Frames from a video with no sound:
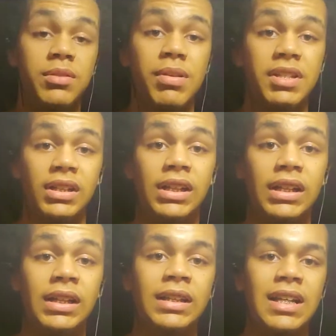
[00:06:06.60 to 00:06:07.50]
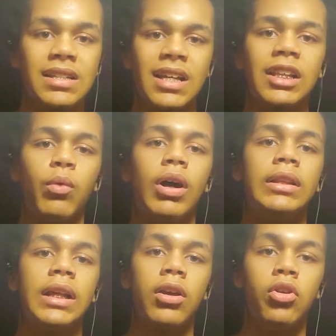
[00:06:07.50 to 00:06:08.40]
basically it. That's exactly why I
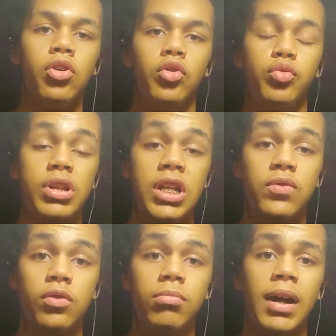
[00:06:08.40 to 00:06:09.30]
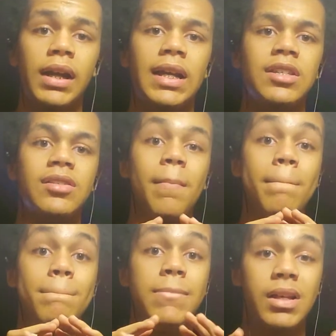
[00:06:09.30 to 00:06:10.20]
think 3 days full body is the
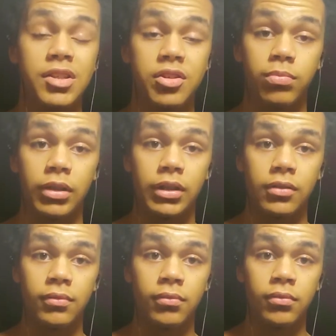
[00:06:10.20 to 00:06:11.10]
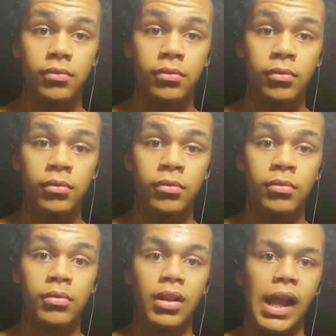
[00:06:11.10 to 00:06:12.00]
best split.
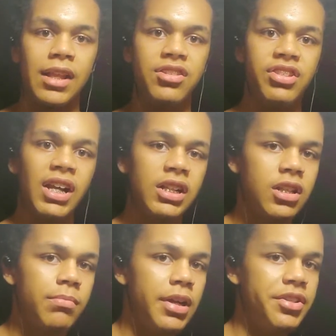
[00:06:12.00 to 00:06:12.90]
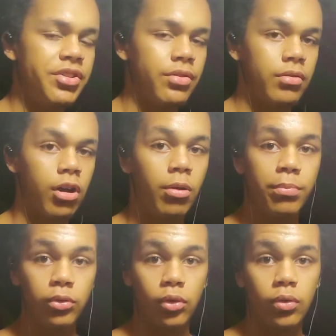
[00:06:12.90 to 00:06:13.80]
And second to best,
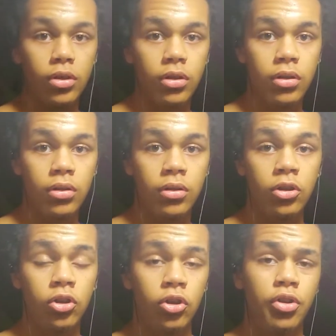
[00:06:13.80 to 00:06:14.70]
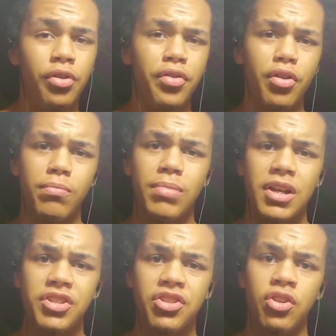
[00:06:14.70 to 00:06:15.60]
upper lower. Third
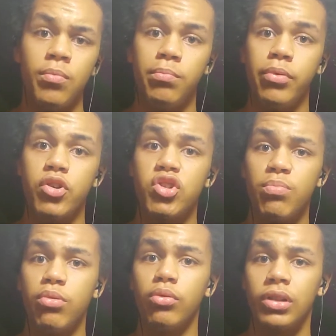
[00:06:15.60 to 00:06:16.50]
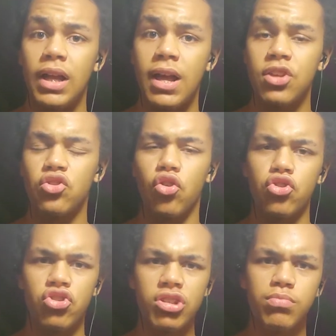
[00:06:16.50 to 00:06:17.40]
best, push pull legs, or
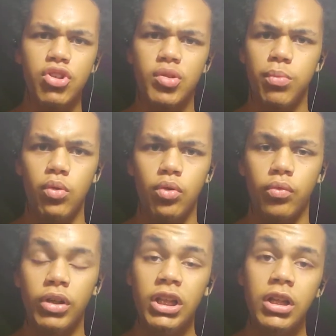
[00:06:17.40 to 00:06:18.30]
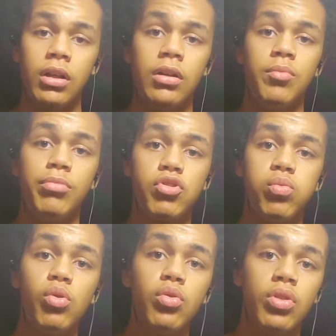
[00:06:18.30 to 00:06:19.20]
just push pull. Really, push
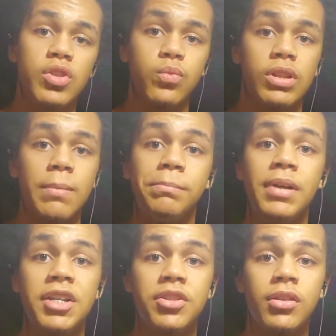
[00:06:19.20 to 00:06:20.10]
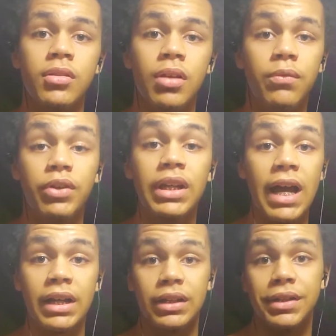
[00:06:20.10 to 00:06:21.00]
pull is one of the best if you can
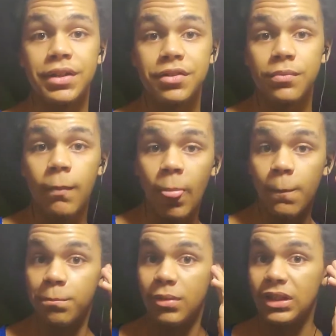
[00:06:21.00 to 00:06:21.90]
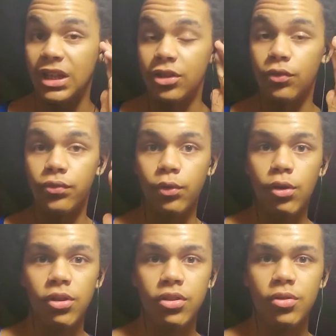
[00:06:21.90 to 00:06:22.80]
add in legs. But then
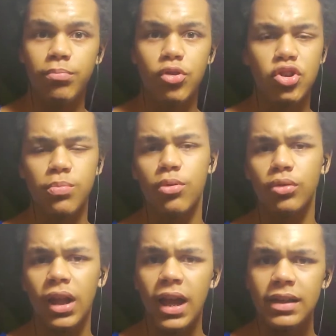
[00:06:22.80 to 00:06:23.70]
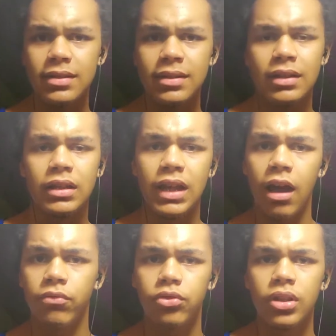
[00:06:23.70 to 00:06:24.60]
fourth, push pull legs. And
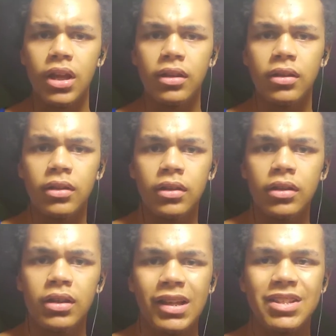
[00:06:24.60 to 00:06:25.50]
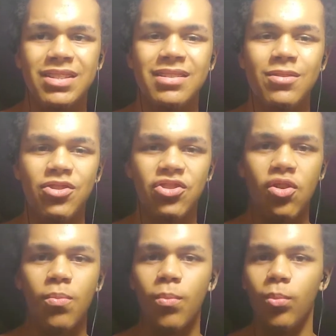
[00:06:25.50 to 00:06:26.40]
after that is
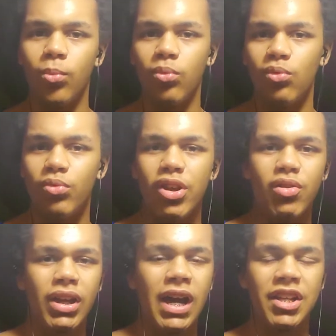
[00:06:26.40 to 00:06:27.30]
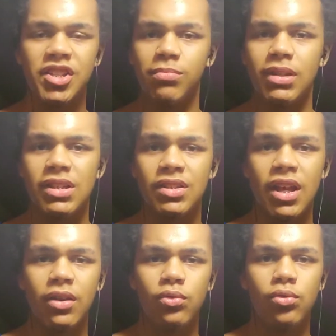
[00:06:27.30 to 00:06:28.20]
some weird kind of splits
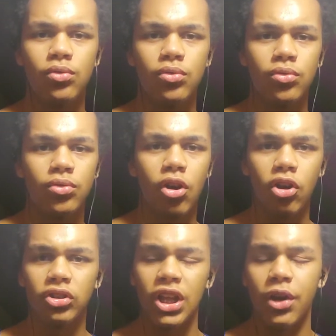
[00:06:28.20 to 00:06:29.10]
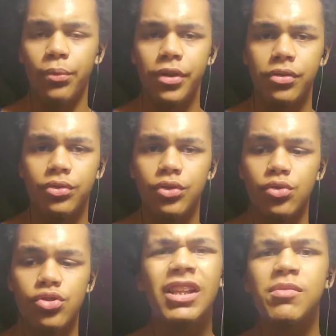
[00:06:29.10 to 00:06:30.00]
that aren't that weird, you know.
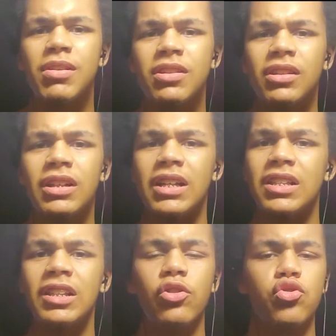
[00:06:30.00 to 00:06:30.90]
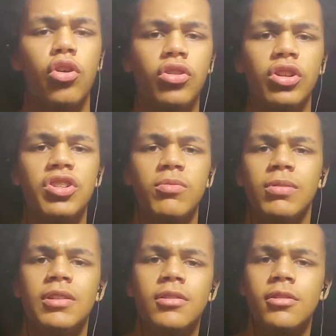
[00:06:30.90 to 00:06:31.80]
That's basically it. I think those are all the good
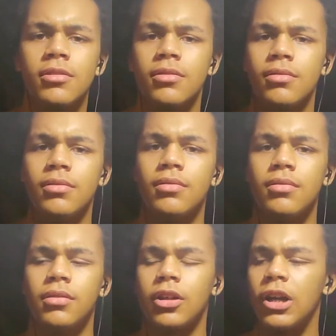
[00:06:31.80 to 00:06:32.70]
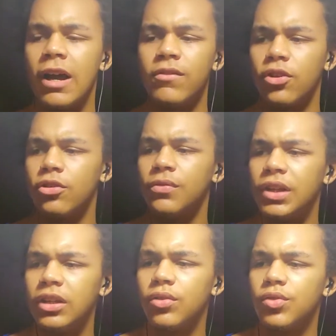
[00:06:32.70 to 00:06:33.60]
splits. I haven't heard of
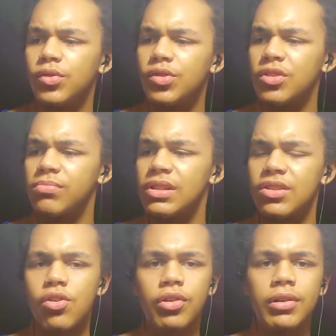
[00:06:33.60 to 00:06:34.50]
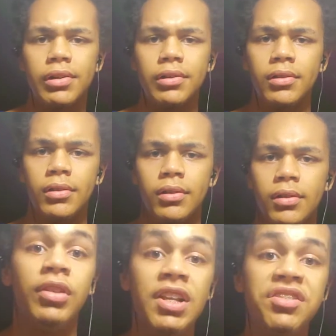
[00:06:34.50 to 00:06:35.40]
any other splits that are good.
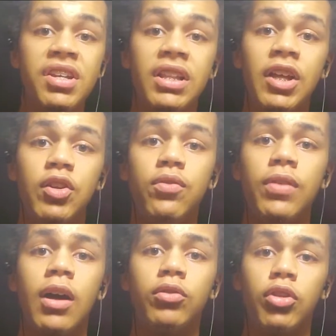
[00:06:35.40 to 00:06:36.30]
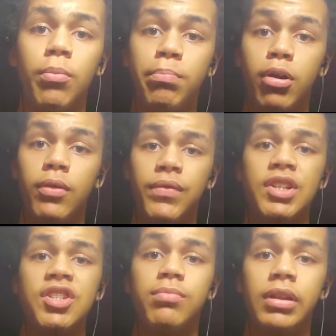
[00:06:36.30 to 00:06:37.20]
Let's say that you found the perfect
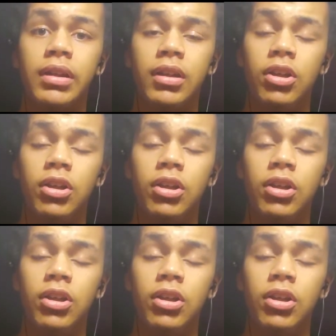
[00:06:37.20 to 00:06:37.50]
split.